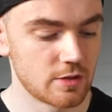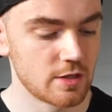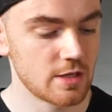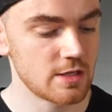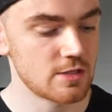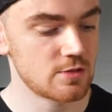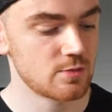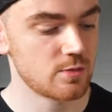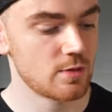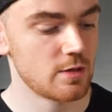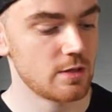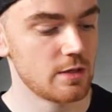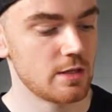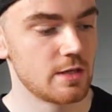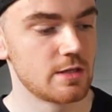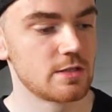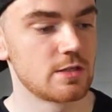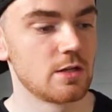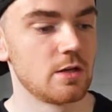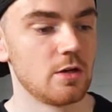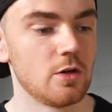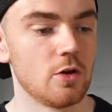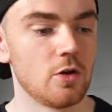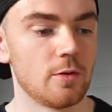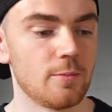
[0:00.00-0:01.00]
this one is
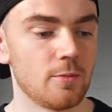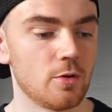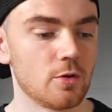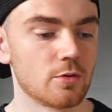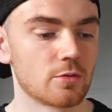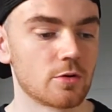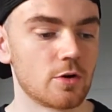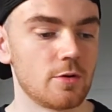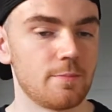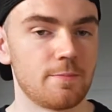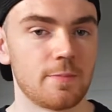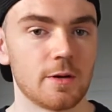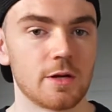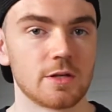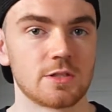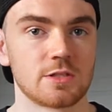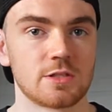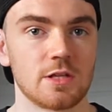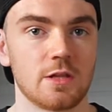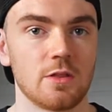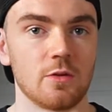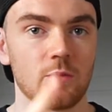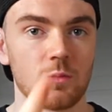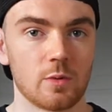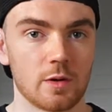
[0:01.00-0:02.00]
a lot more robust
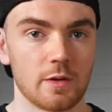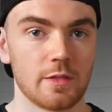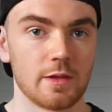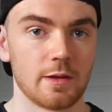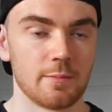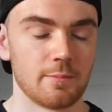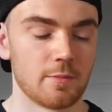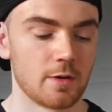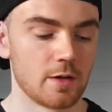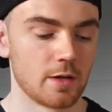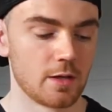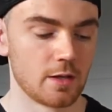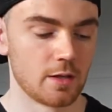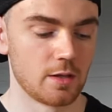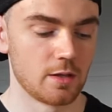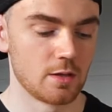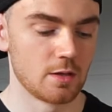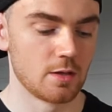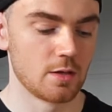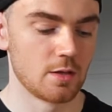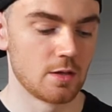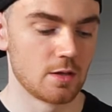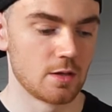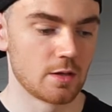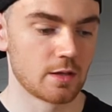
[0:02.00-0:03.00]
than the one that my
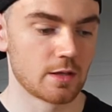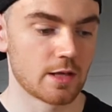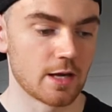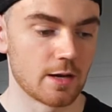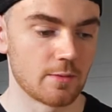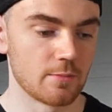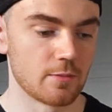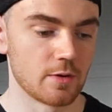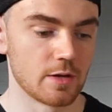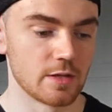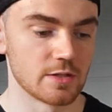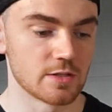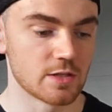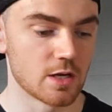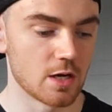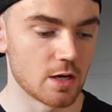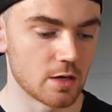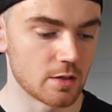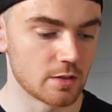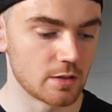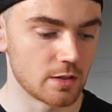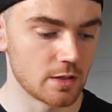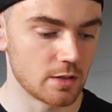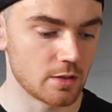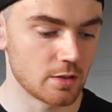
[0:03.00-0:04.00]
camera is
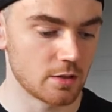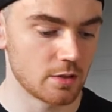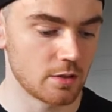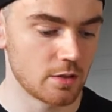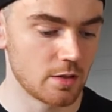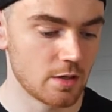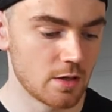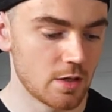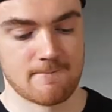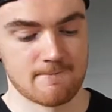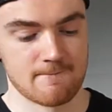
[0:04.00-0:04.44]
currently on.